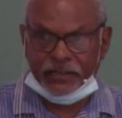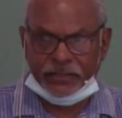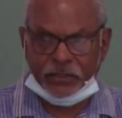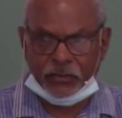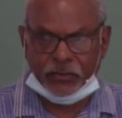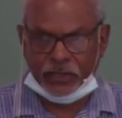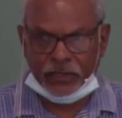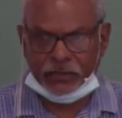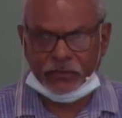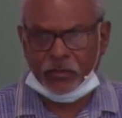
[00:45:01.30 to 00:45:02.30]
said, or one of the
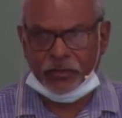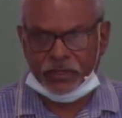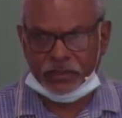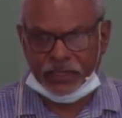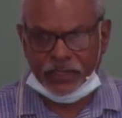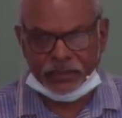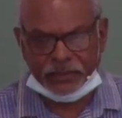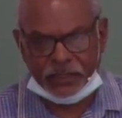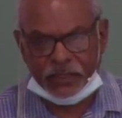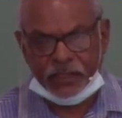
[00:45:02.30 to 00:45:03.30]
communist leaders said,
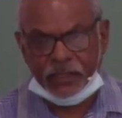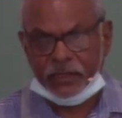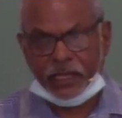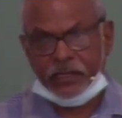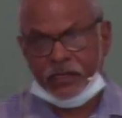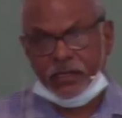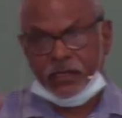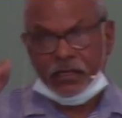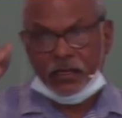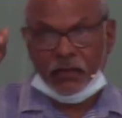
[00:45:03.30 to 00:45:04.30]
that
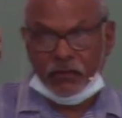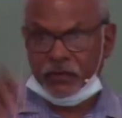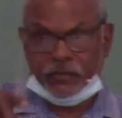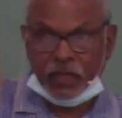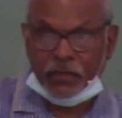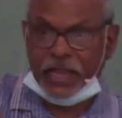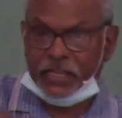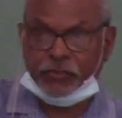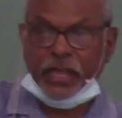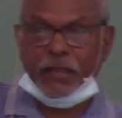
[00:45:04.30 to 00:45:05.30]
they can
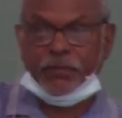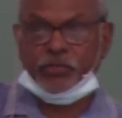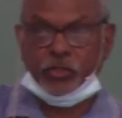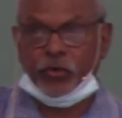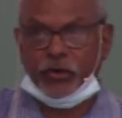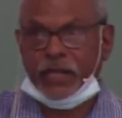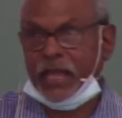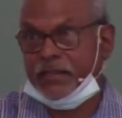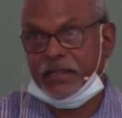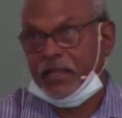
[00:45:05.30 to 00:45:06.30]
train up in children
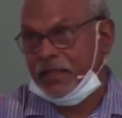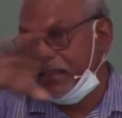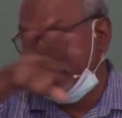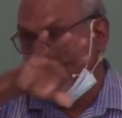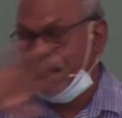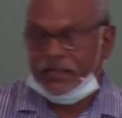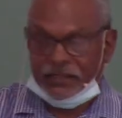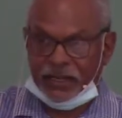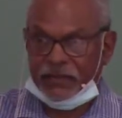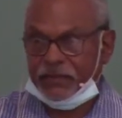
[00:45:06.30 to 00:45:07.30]
and, you
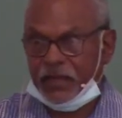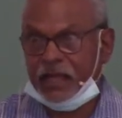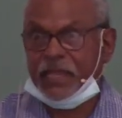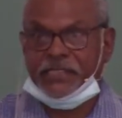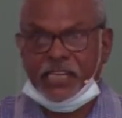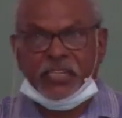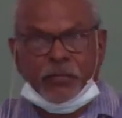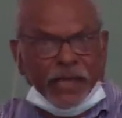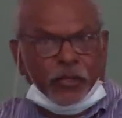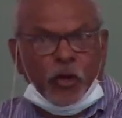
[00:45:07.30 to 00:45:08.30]
know, they teach them
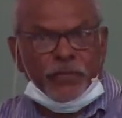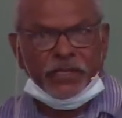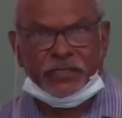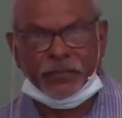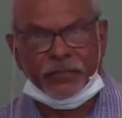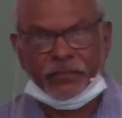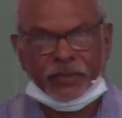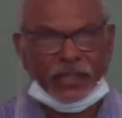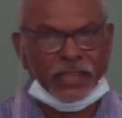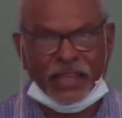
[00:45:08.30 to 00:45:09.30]
about communism.
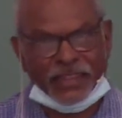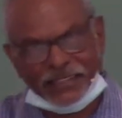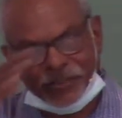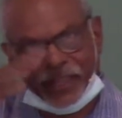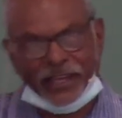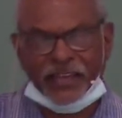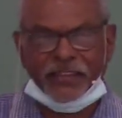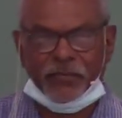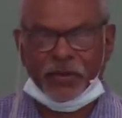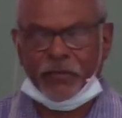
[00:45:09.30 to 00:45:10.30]
And that's all they know.
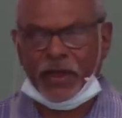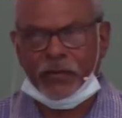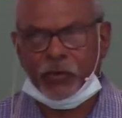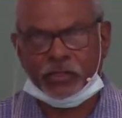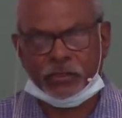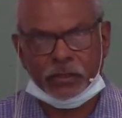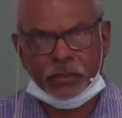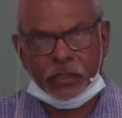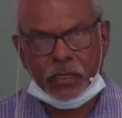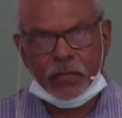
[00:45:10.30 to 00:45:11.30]
They've been brainwashed.
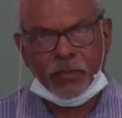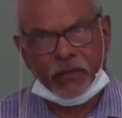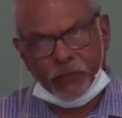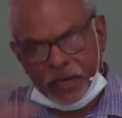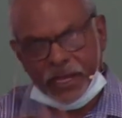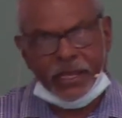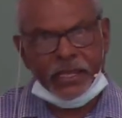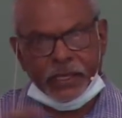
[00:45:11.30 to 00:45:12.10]
But if we